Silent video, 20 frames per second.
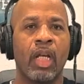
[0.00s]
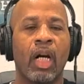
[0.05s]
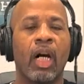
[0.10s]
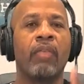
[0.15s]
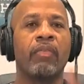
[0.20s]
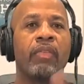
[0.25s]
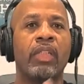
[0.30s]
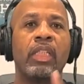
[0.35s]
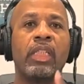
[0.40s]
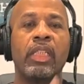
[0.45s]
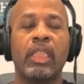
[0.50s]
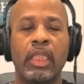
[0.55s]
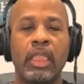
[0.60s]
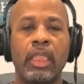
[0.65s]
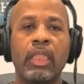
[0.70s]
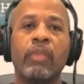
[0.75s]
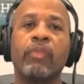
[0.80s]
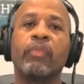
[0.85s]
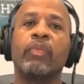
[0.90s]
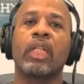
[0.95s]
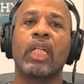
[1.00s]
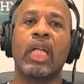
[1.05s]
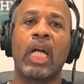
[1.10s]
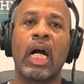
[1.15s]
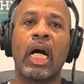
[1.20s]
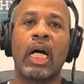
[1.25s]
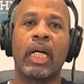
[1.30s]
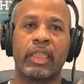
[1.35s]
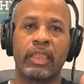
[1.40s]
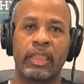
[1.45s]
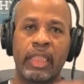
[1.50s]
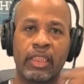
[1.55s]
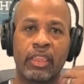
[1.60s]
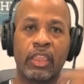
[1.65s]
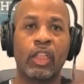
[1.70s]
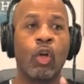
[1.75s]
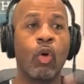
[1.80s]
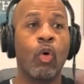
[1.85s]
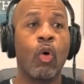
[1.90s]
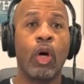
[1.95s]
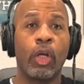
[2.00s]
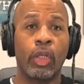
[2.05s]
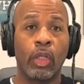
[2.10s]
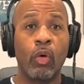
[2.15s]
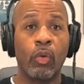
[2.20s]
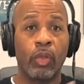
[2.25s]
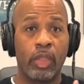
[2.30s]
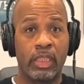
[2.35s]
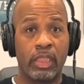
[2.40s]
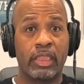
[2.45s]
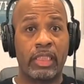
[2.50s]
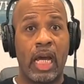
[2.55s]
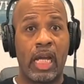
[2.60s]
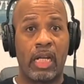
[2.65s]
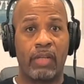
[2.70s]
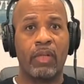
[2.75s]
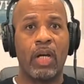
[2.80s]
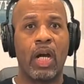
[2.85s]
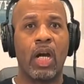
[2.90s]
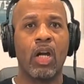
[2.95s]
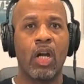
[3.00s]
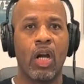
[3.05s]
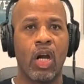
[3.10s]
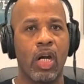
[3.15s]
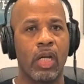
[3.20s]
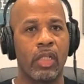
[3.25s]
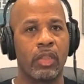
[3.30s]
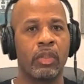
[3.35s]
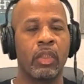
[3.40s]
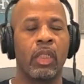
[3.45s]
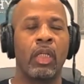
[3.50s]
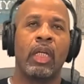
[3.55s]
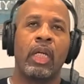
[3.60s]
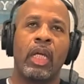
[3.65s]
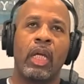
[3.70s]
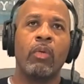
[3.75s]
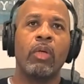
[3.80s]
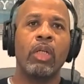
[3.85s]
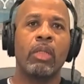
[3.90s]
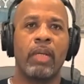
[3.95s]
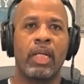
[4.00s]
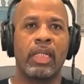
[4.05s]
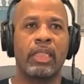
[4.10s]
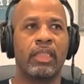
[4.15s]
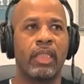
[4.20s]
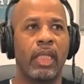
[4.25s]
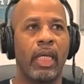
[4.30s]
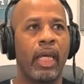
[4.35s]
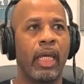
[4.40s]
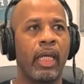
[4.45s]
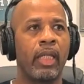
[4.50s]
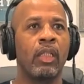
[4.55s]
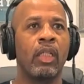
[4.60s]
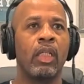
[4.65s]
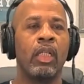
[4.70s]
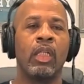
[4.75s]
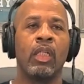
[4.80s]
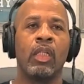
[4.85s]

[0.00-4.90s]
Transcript: of the need for God that's going on inside of our hearts. And what am I saying?